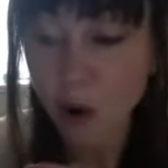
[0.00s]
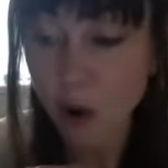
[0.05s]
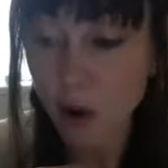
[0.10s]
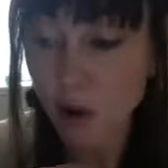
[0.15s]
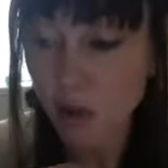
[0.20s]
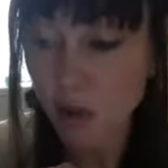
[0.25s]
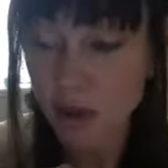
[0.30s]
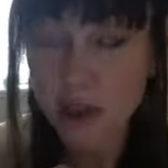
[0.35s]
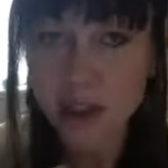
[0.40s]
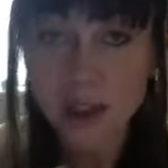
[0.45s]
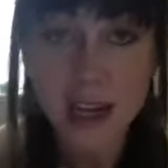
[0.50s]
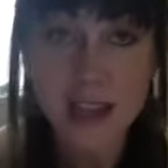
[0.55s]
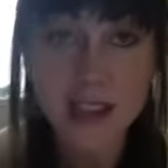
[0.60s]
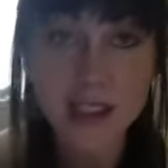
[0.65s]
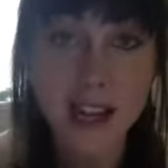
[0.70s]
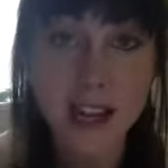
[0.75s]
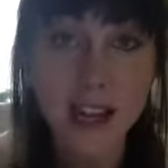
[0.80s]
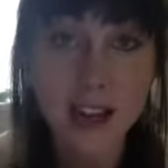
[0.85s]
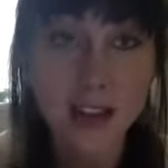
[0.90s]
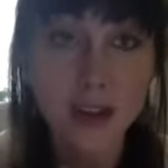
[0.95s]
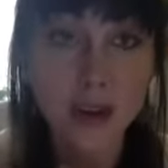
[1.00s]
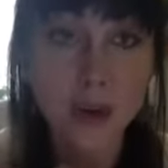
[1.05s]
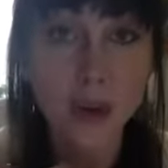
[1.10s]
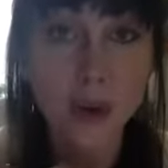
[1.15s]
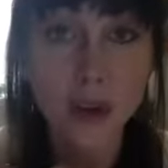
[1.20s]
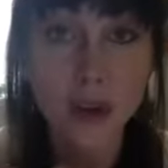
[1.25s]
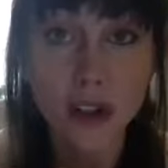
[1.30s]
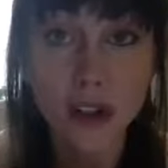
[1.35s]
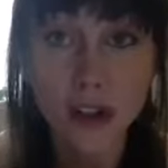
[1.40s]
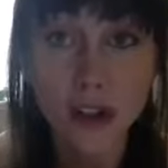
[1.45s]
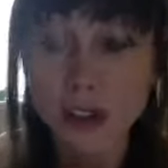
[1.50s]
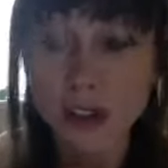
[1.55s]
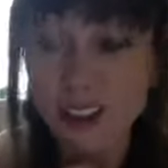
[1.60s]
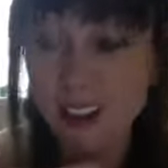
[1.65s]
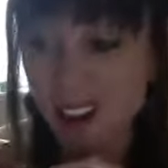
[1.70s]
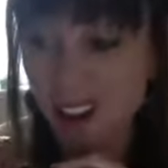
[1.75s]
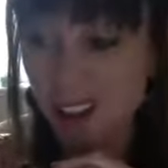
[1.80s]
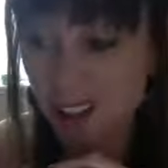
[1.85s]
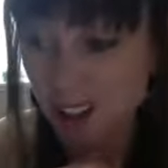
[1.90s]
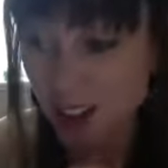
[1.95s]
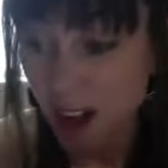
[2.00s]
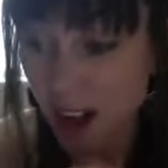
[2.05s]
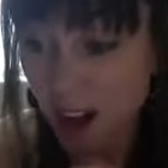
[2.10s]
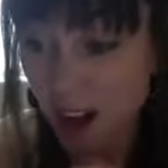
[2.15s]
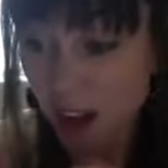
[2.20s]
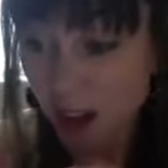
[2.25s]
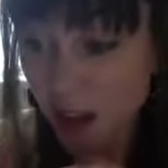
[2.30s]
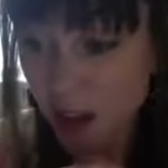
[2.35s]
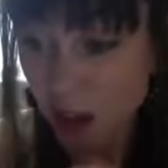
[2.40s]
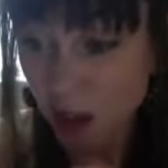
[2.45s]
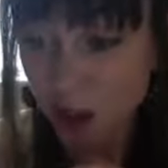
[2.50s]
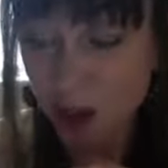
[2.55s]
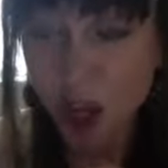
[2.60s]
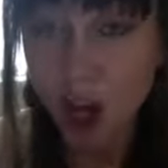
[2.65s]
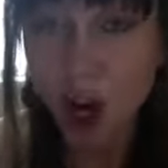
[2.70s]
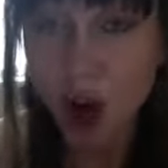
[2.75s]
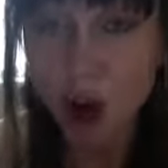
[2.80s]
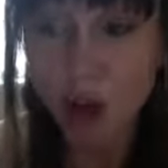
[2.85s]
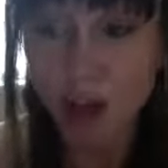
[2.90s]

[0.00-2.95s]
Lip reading: over to that side of the world, you'll know